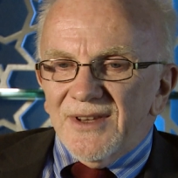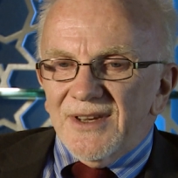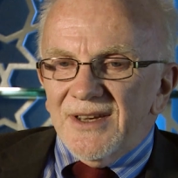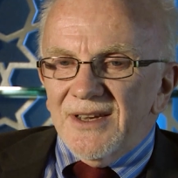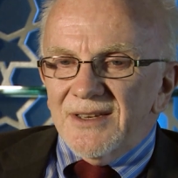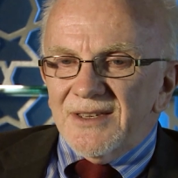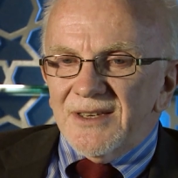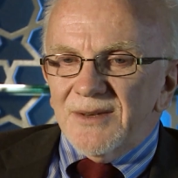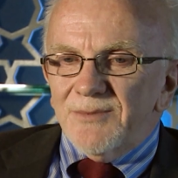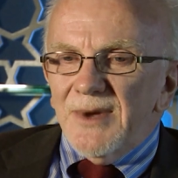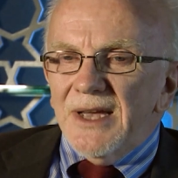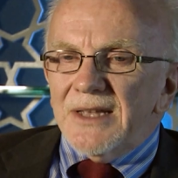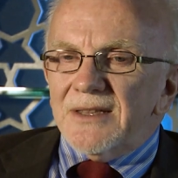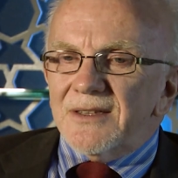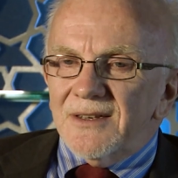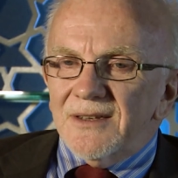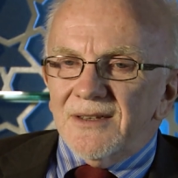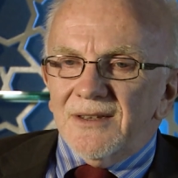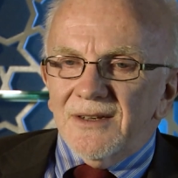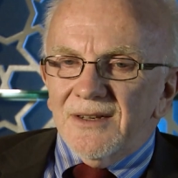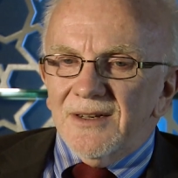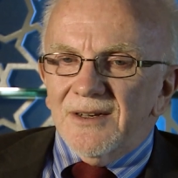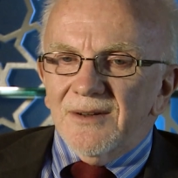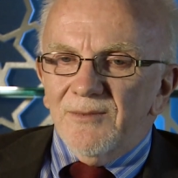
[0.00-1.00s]
the Hizmet
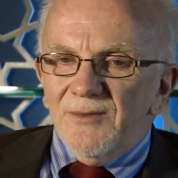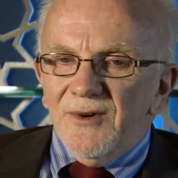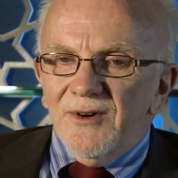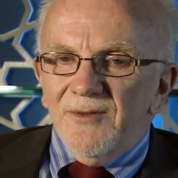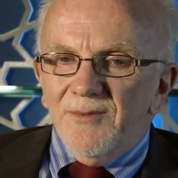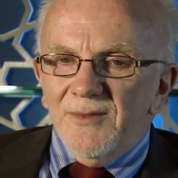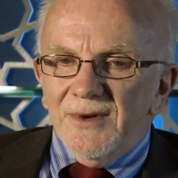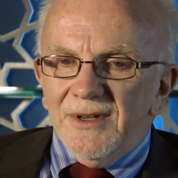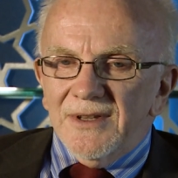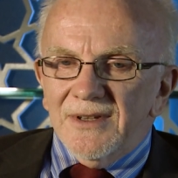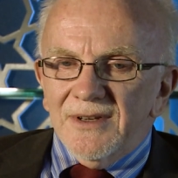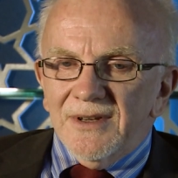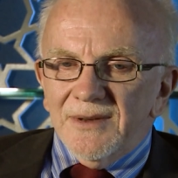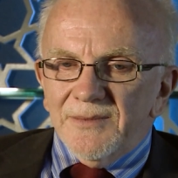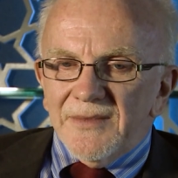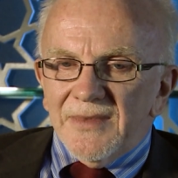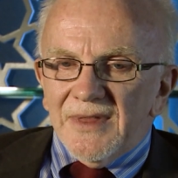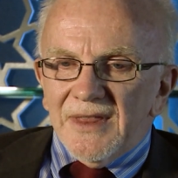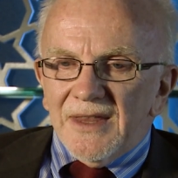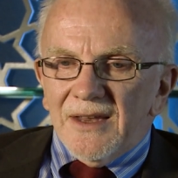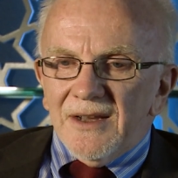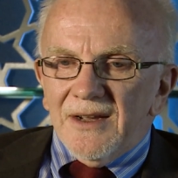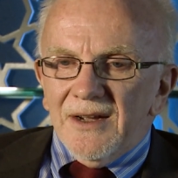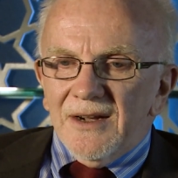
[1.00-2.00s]
movement
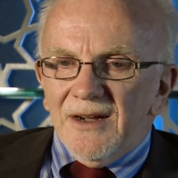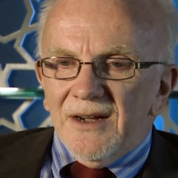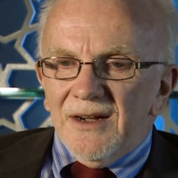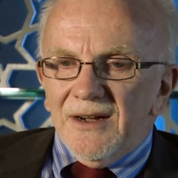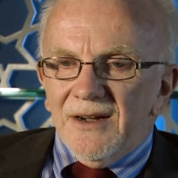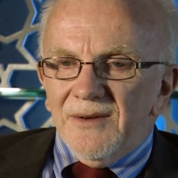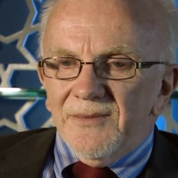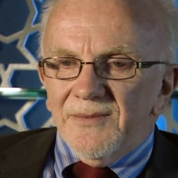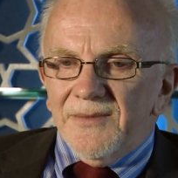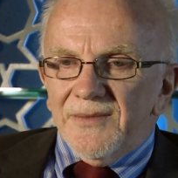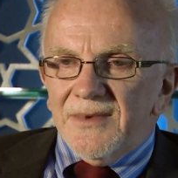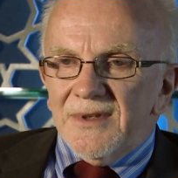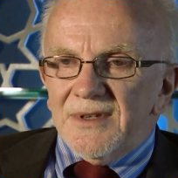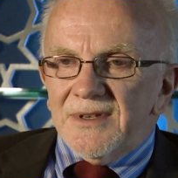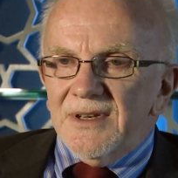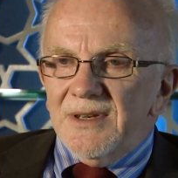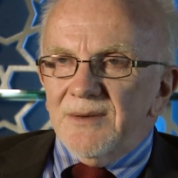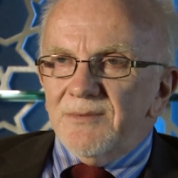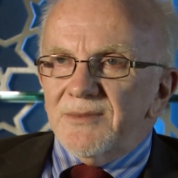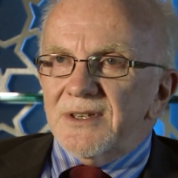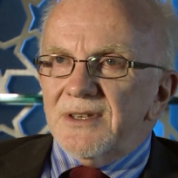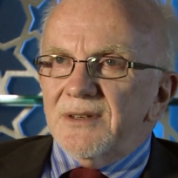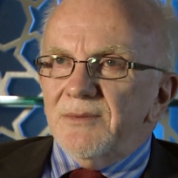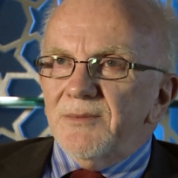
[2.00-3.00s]

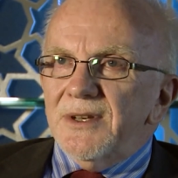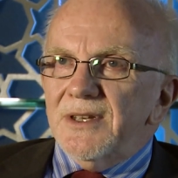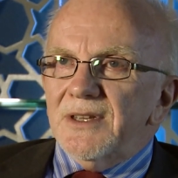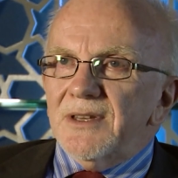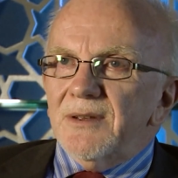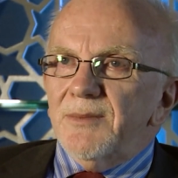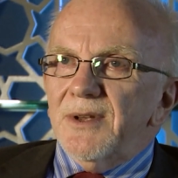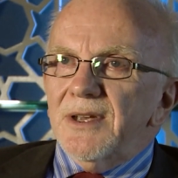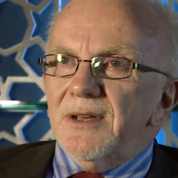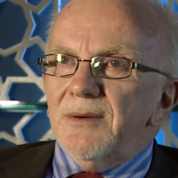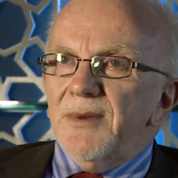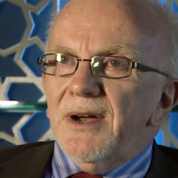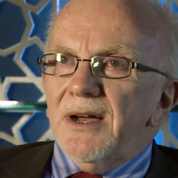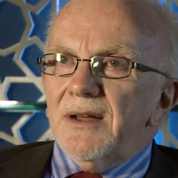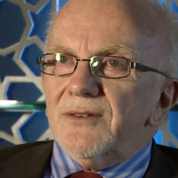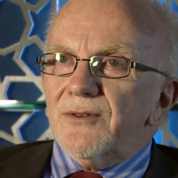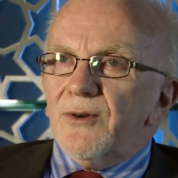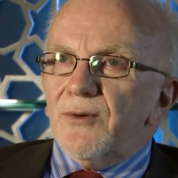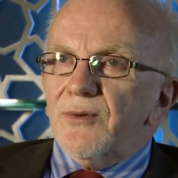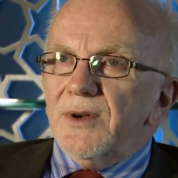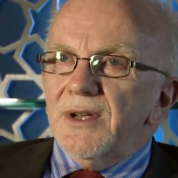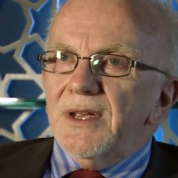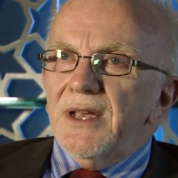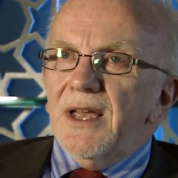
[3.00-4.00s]
seems to me to be about
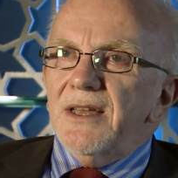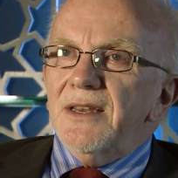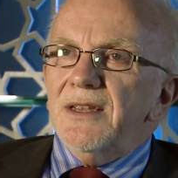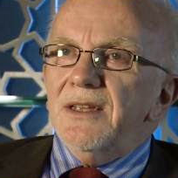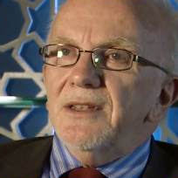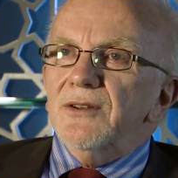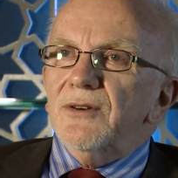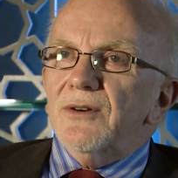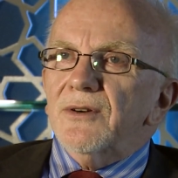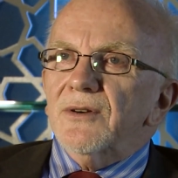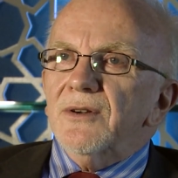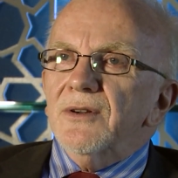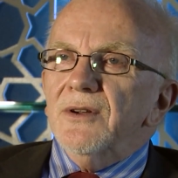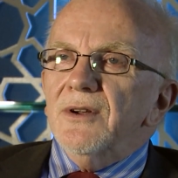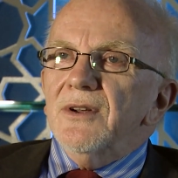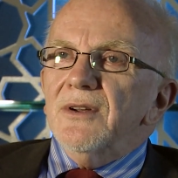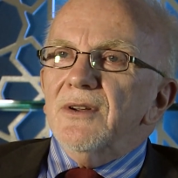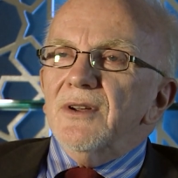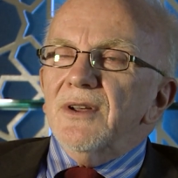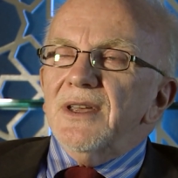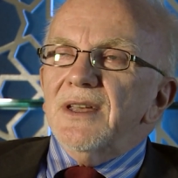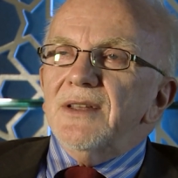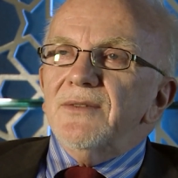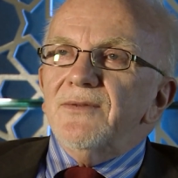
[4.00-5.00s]
creating or
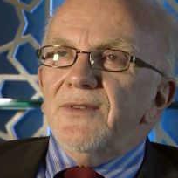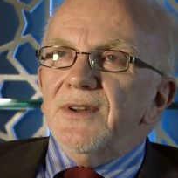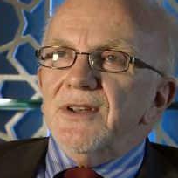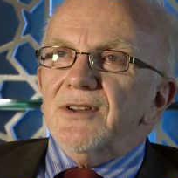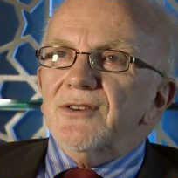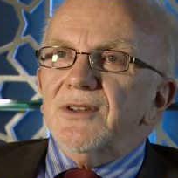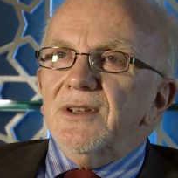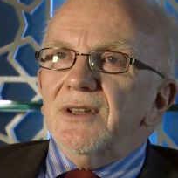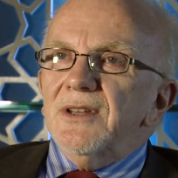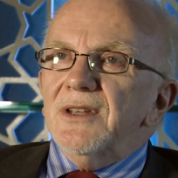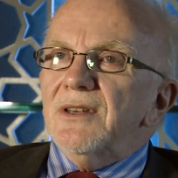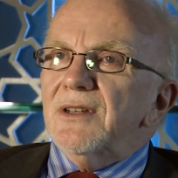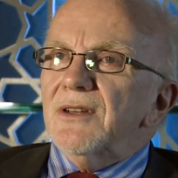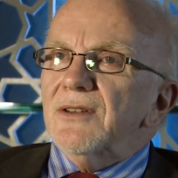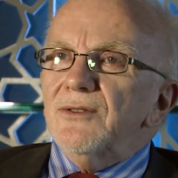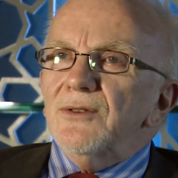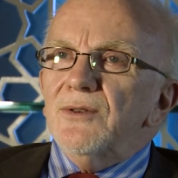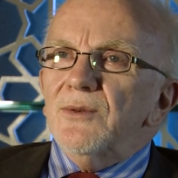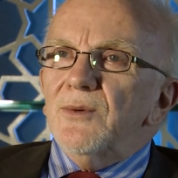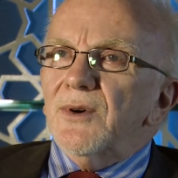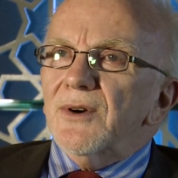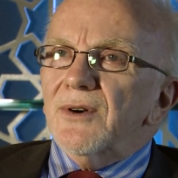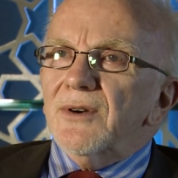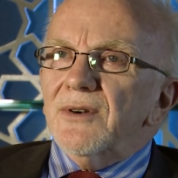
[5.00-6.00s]
envisioning a
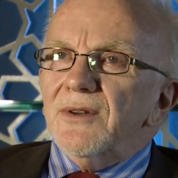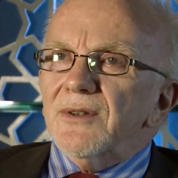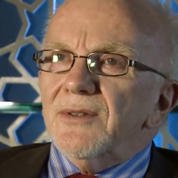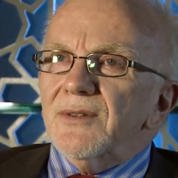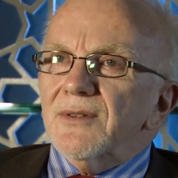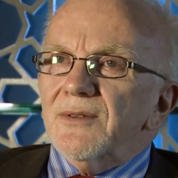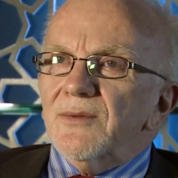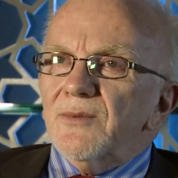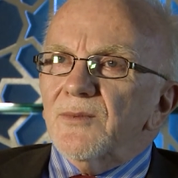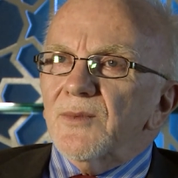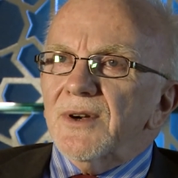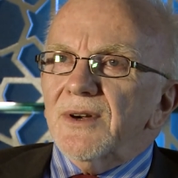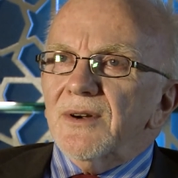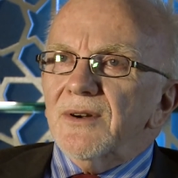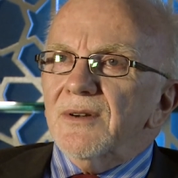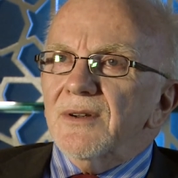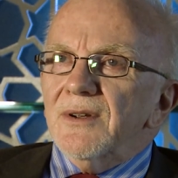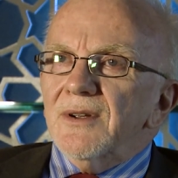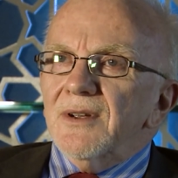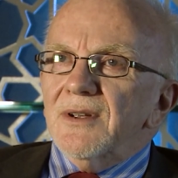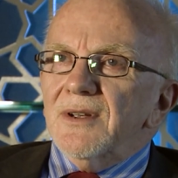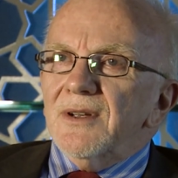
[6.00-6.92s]
new world where